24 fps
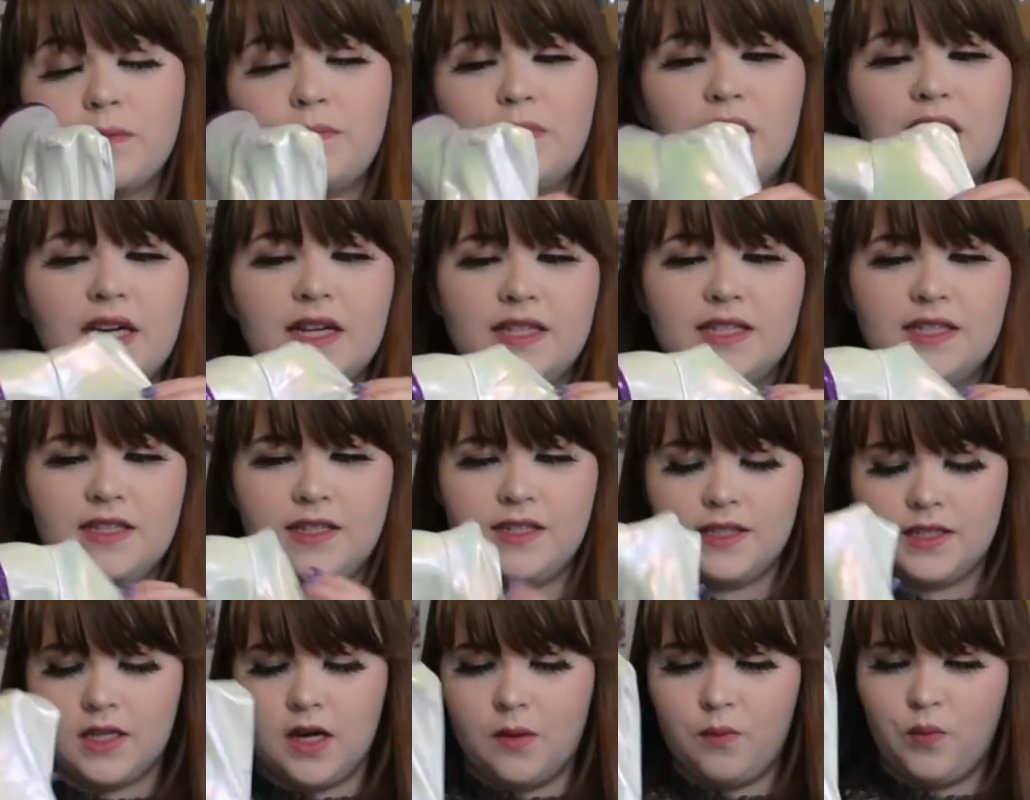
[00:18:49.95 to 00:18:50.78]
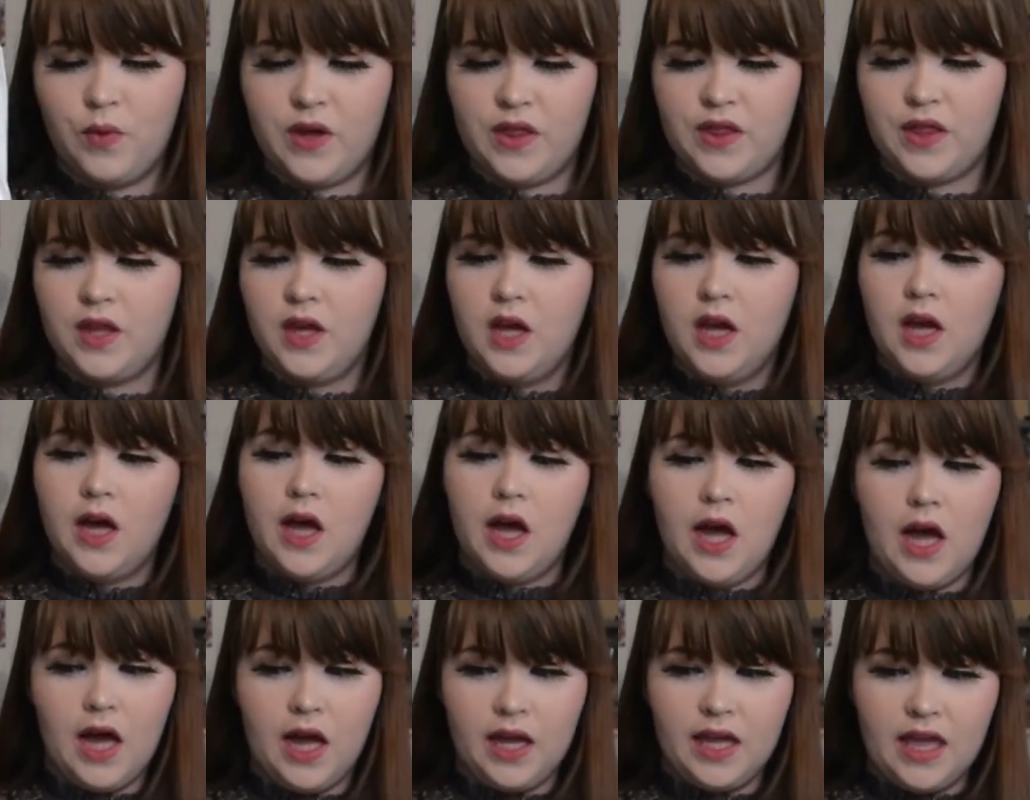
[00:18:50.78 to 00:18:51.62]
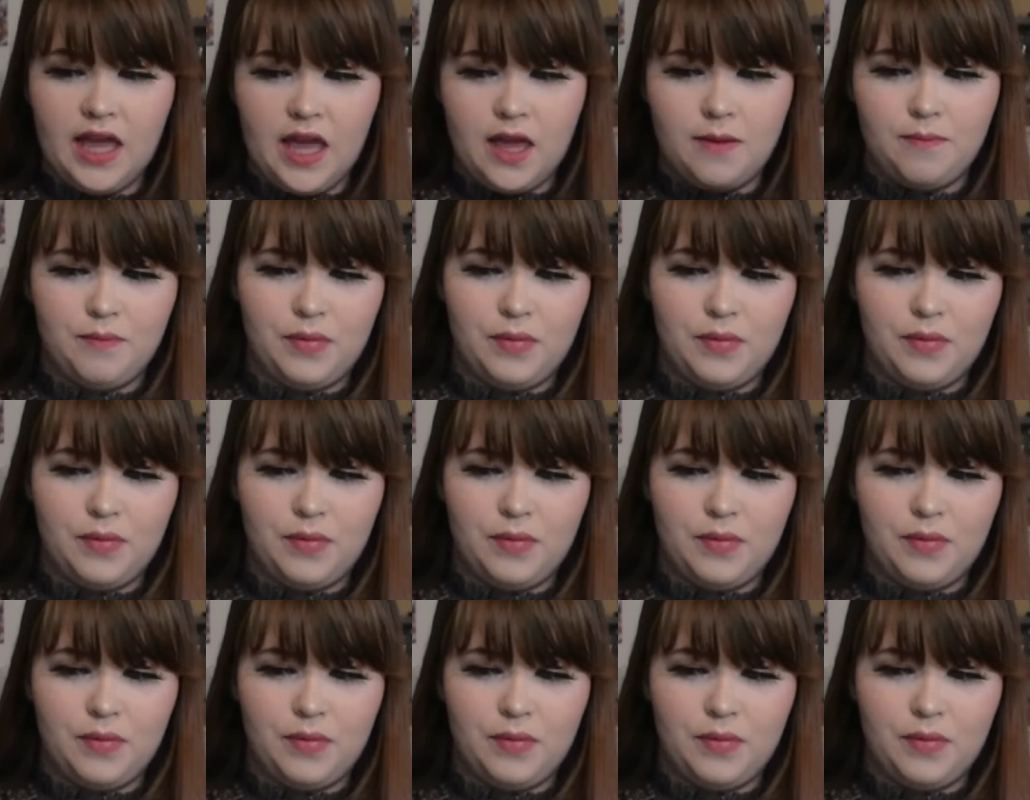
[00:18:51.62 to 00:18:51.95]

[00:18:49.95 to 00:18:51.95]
because it does come with a cape.